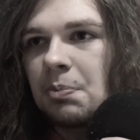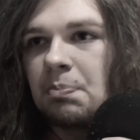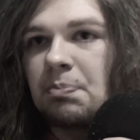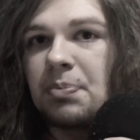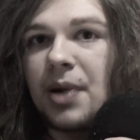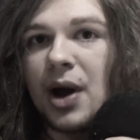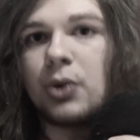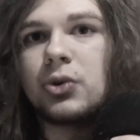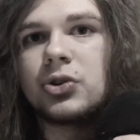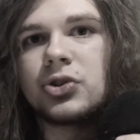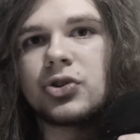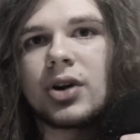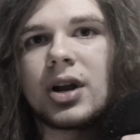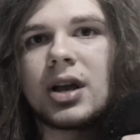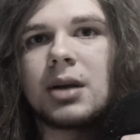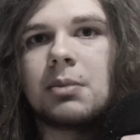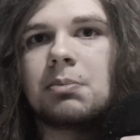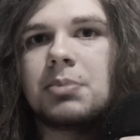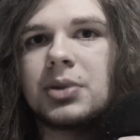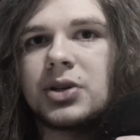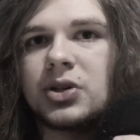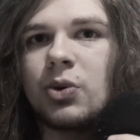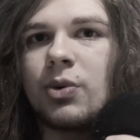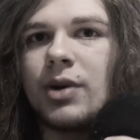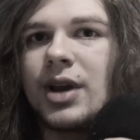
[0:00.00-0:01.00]
that just
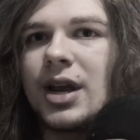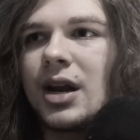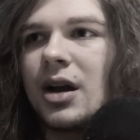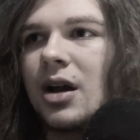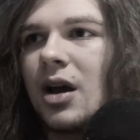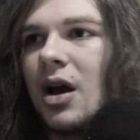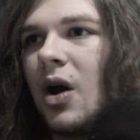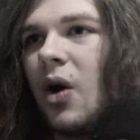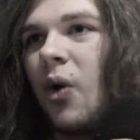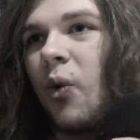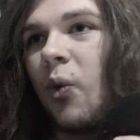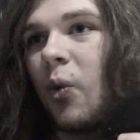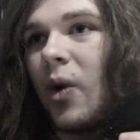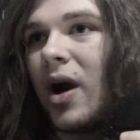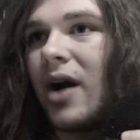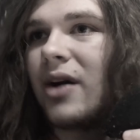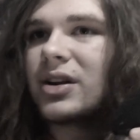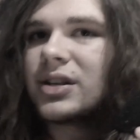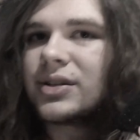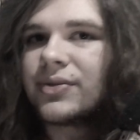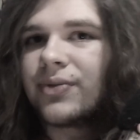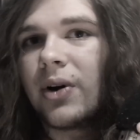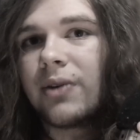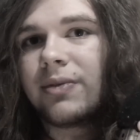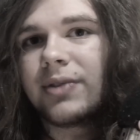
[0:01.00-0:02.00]
weren't true and that I
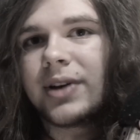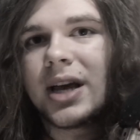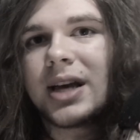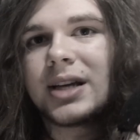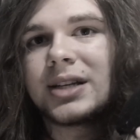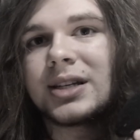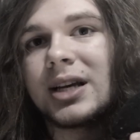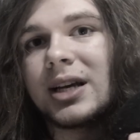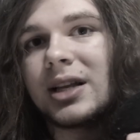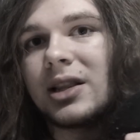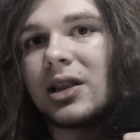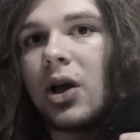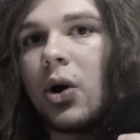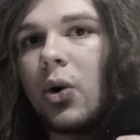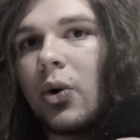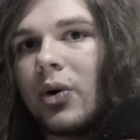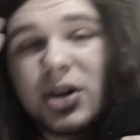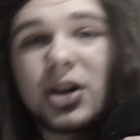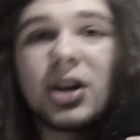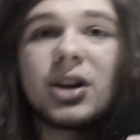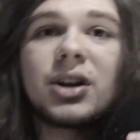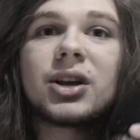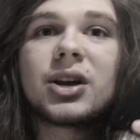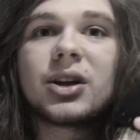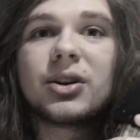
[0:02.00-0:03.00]
wrote down a while ago,
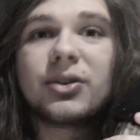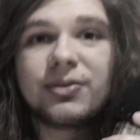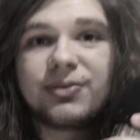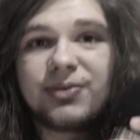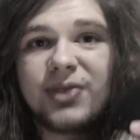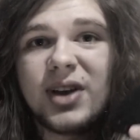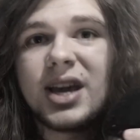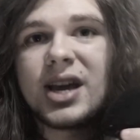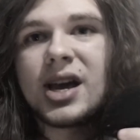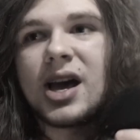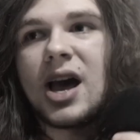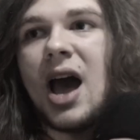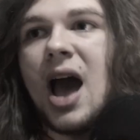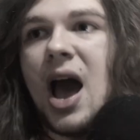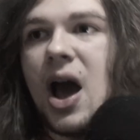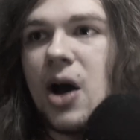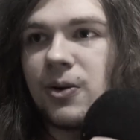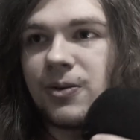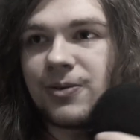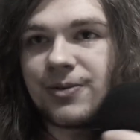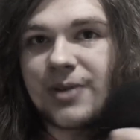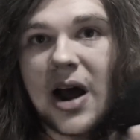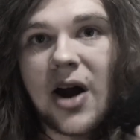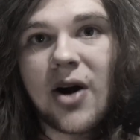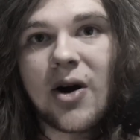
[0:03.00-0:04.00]
but I still stand
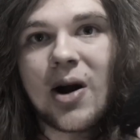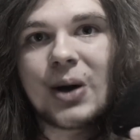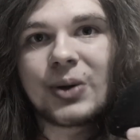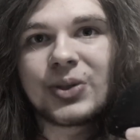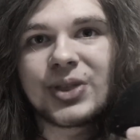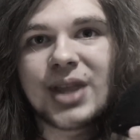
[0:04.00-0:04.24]
by that